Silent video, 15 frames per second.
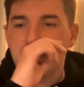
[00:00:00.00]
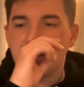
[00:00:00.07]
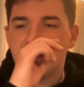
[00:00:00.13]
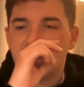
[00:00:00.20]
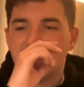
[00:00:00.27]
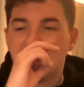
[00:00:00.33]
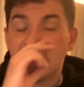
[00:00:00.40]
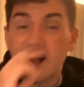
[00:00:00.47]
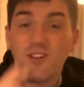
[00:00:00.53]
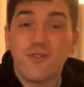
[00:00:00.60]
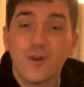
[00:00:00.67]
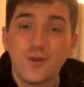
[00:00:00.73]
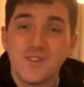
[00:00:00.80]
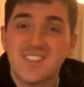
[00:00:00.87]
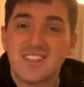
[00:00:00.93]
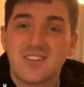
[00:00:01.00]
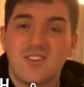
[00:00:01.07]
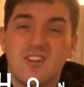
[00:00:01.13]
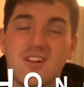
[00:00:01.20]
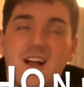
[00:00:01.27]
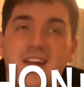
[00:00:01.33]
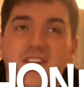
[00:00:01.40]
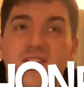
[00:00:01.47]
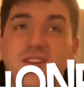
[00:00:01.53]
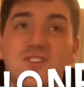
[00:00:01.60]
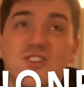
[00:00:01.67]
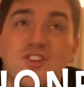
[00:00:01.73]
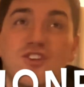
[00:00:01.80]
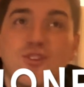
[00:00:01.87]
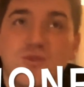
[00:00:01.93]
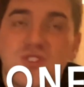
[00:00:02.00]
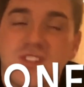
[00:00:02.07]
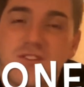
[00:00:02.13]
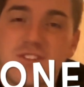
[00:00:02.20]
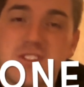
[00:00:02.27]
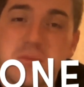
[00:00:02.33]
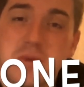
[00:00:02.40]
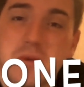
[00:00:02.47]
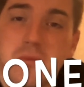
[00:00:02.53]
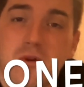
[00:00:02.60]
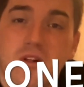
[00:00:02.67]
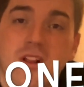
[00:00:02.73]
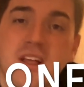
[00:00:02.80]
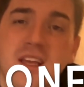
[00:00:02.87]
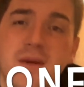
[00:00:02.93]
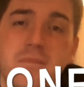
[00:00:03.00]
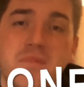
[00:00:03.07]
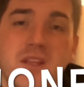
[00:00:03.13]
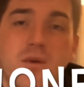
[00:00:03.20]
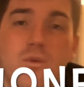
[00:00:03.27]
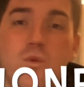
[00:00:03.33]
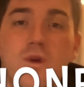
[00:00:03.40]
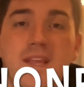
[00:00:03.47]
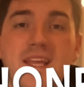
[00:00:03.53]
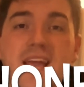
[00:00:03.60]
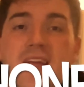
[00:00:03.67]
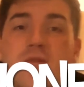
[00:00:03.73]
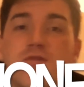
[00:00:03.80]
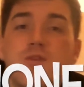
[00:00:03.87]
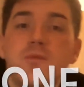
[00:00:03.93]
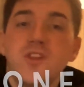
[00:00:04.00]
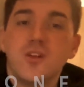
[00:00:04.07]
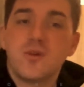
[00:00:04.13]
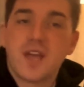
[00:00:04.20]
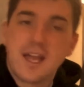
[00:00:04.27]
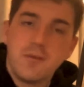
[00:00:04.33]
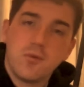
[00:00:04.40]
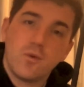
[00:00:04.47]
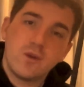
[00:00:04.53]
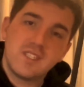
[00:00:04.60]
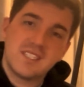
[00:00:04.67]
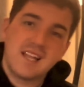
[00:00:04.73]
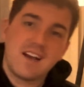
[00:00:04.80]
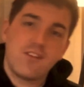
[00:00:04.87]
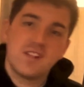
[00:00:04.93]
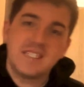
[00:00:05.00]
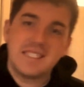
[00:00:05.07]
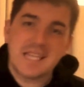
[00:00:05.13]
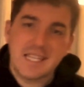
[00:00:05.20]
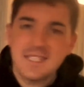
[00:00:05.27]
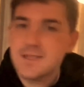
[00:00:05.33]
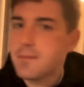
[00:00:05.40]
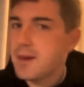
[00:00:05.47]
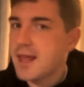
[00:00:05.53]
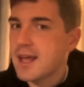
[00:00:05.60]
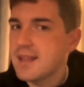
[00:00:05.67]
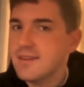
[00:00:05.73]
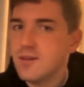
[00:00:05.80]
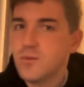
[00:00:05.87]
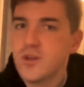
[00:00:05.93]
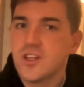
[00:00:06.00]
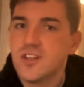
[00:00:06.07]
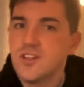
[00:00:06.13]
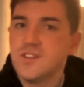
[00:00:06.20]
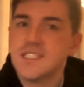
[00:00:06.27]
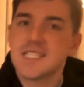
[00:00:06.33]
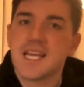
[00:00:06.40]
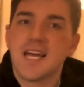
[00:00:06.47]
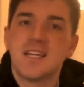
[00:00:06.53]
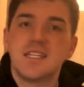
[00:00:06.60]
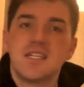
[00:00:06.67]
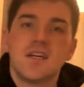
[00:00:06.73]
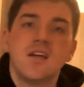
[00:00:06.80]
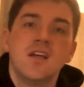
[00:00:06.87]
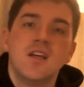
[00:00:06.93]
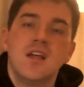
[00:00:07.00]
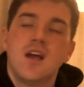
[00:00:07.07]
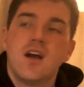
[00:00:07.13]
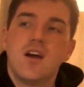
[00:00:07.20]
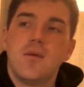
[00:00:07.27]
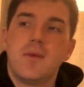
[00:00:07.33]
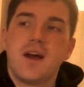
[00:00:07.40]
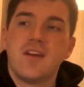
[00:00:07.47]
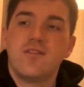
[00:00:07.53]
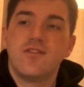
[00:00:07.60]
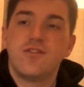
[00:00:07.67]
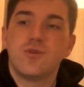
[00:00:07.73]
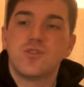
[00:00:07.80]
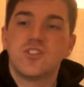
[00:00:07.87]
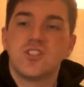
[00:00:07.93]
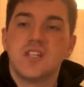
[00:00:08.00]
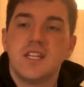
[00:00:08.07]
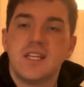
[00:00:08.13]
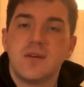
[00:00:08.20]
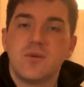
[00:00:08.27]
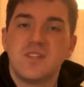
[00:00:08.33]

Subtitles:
Cell phone signal, I know that's a huge thing for some people. We came from the UK, but we did have a data plan that we could use in Canada, and unfortunately we